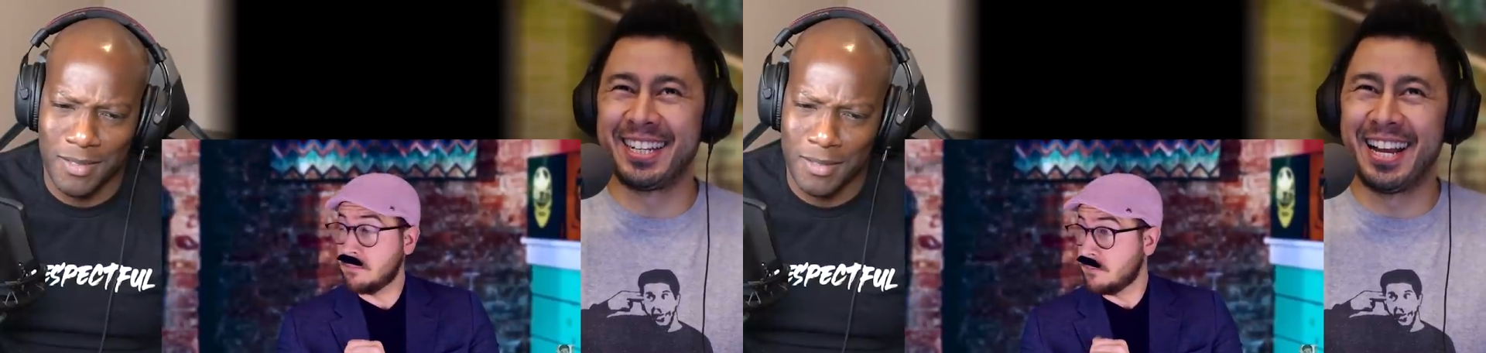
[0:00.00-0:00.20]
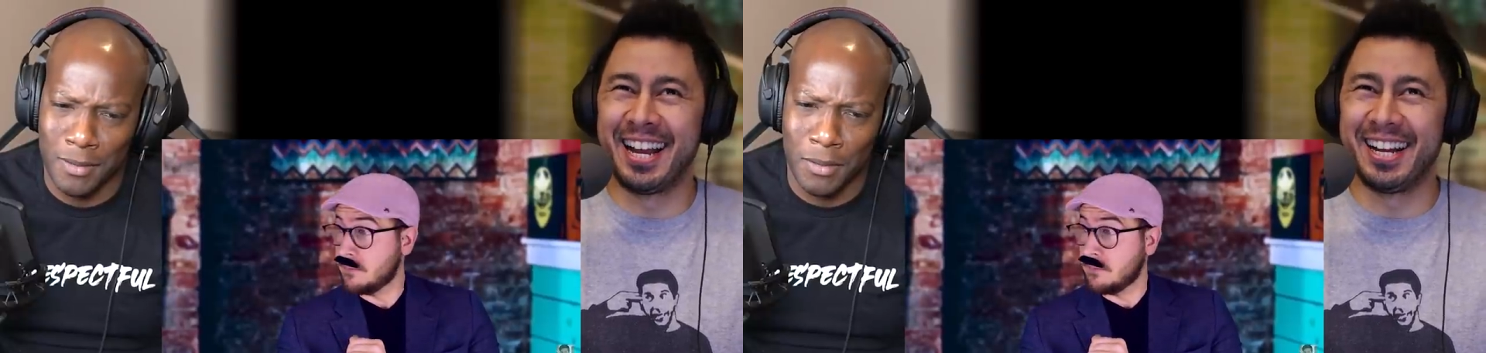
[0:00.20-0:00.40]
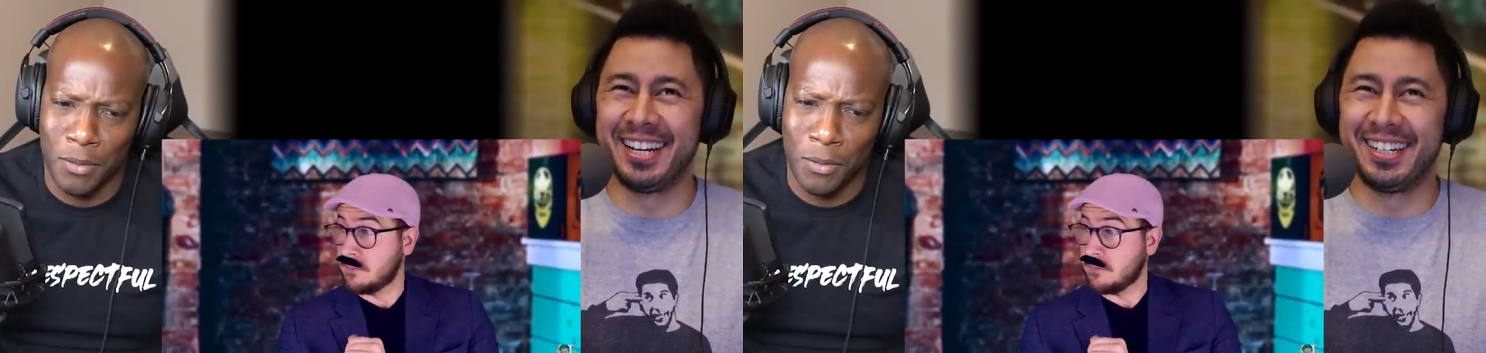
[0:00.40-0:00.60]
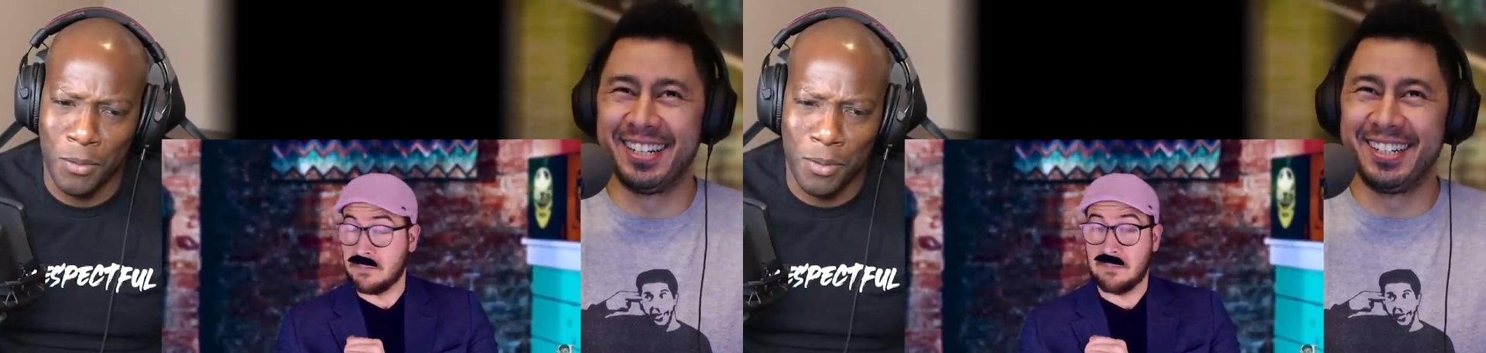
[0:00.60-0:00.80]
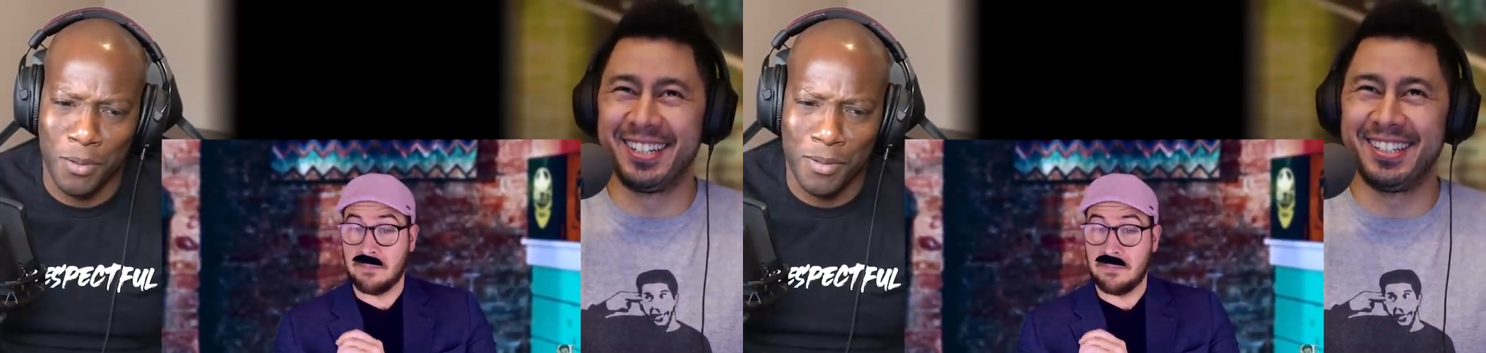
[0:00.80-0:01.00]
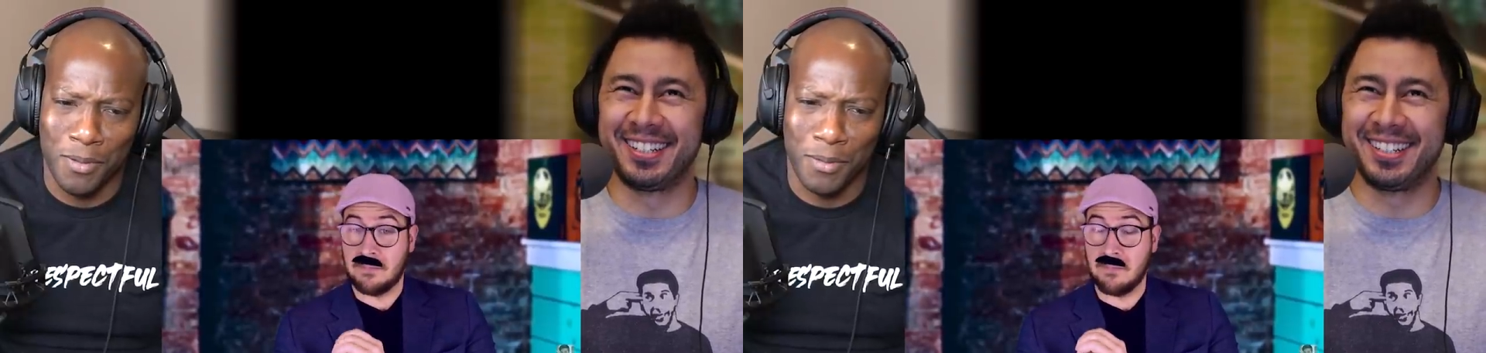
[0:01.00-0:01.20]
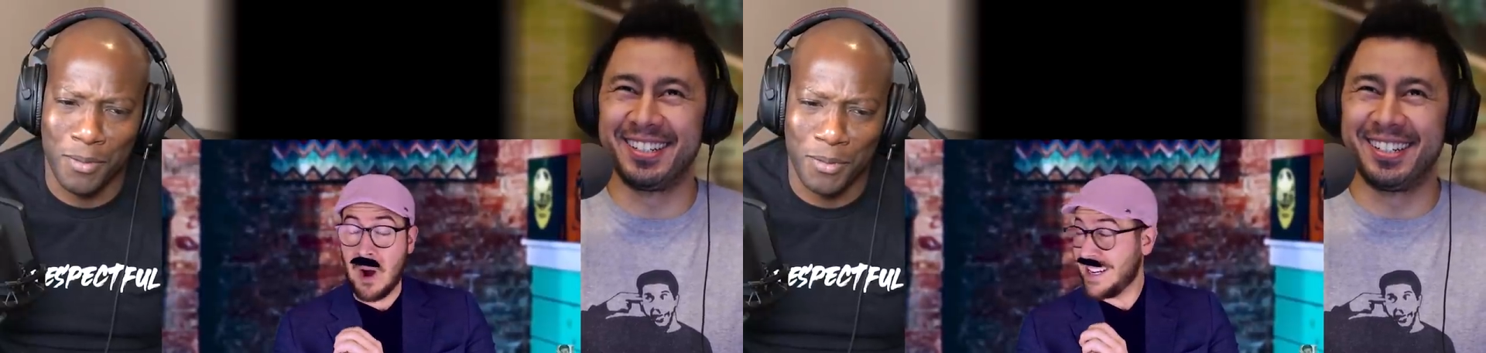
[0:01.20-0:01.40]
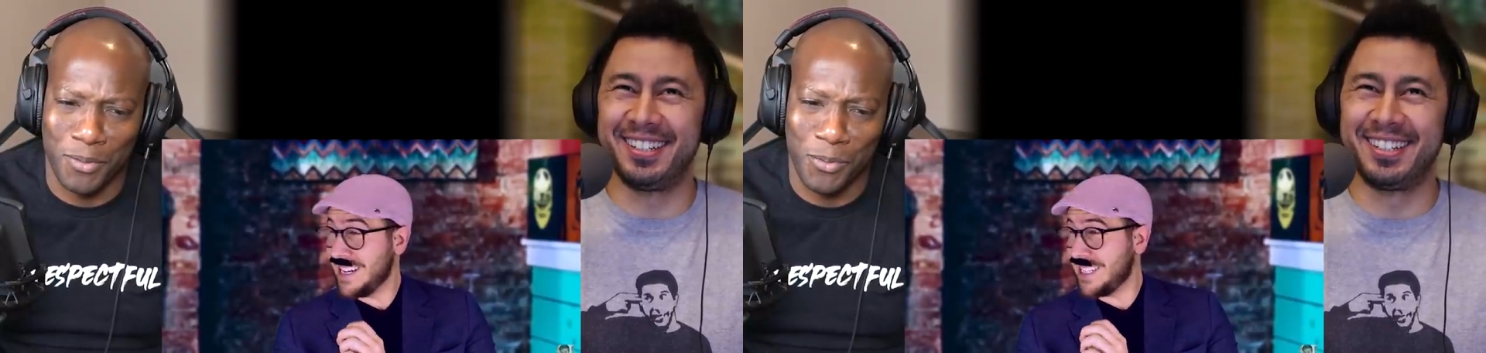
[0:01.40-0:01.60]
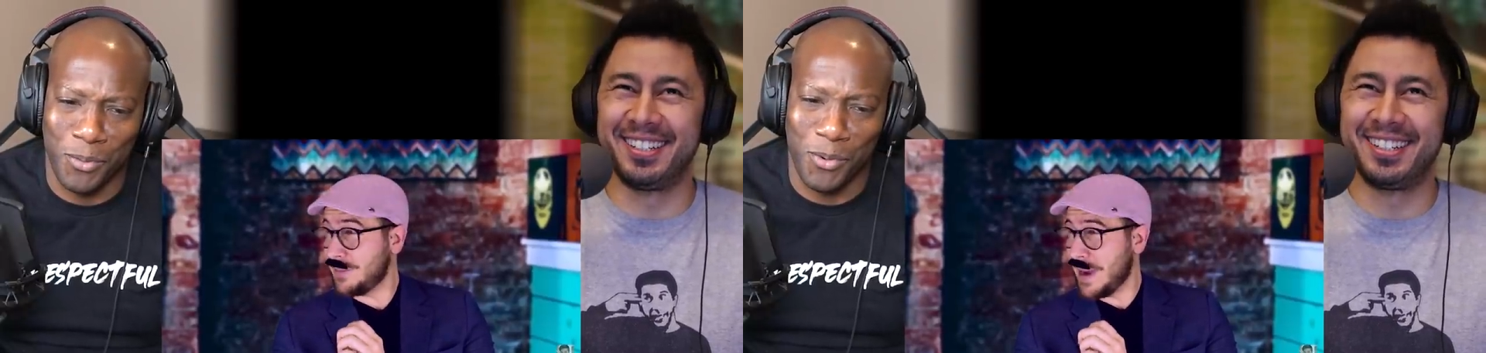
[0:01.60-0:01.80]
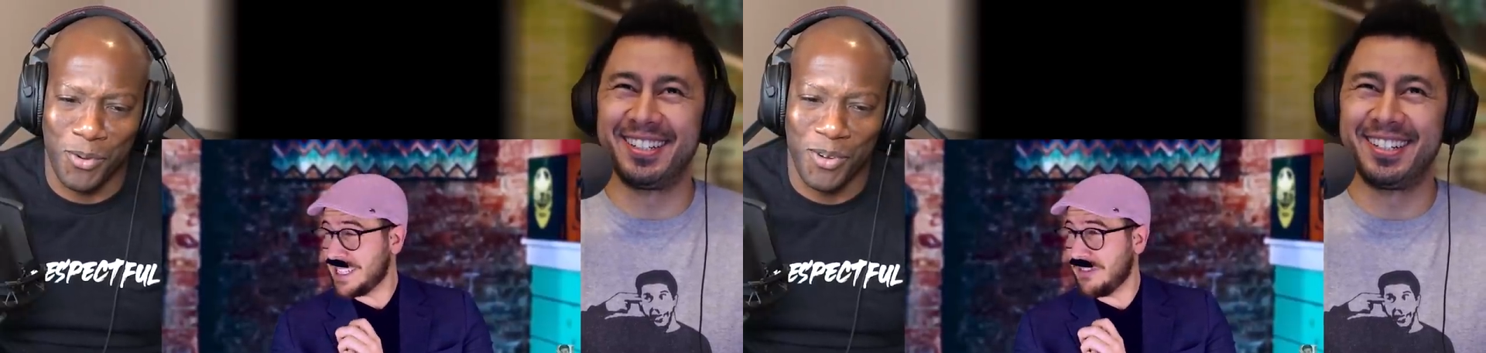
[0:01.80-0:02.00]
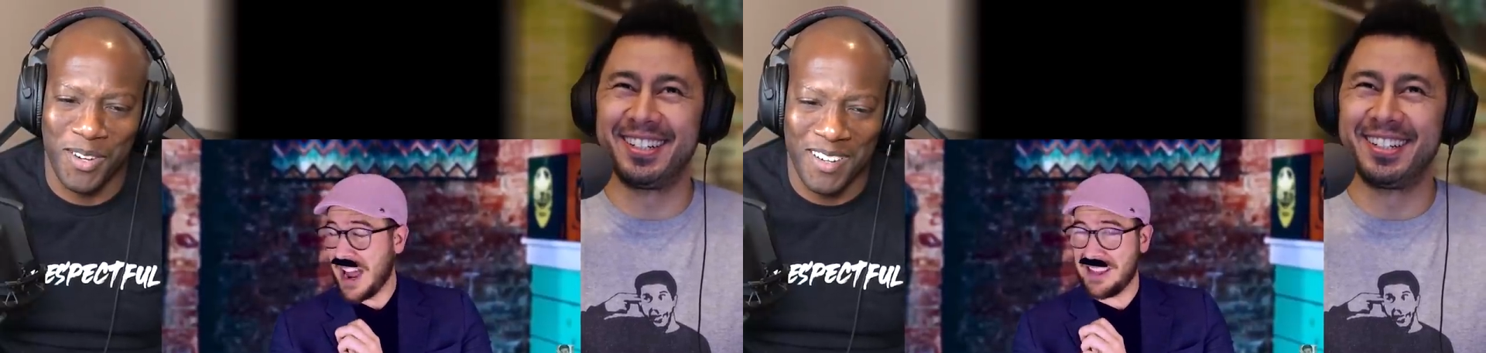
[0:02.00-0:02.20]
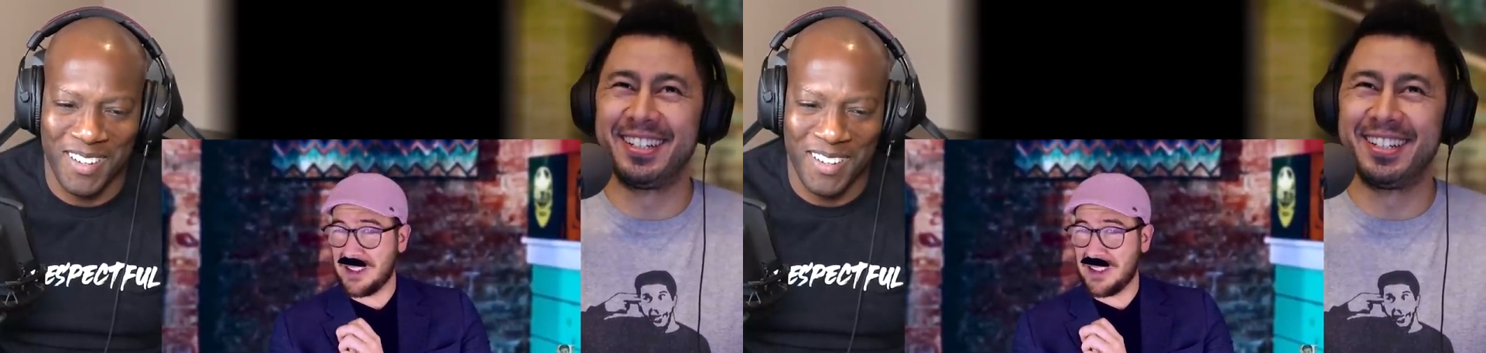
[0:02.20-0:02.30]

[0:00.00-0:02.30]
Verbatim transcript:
Speaker 1: Why did he specify the